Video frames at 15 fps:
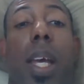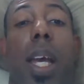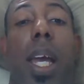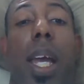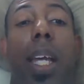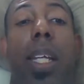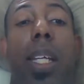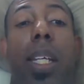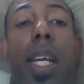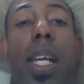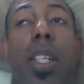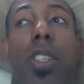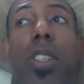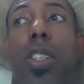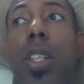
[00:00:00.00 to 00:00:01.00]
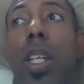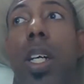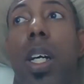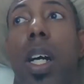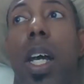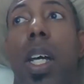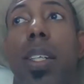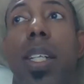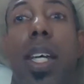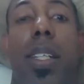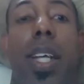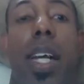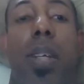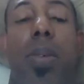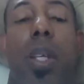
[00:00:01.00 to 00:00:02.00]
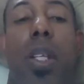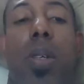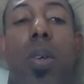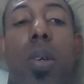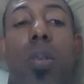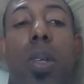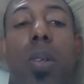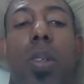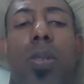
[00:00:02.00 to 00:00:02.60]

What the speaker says: ADH, anti-diuretic hormone.